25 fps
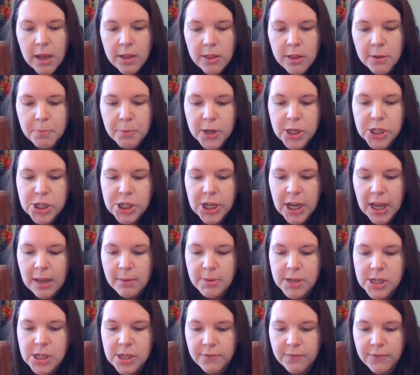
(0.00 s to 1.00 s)
The bridge
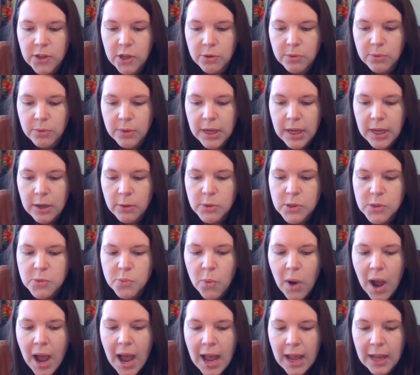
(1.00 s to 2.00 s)
came into view. It was
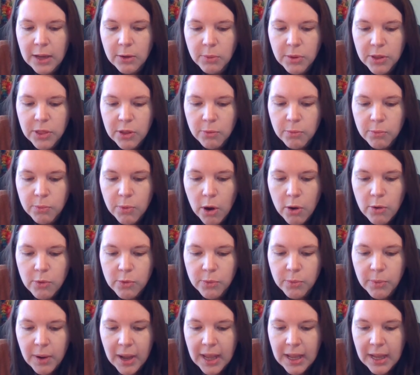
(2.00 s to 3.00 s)
wide, with a
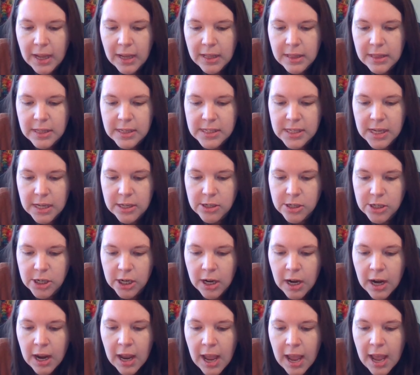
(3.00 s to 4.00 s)
roadway in the center,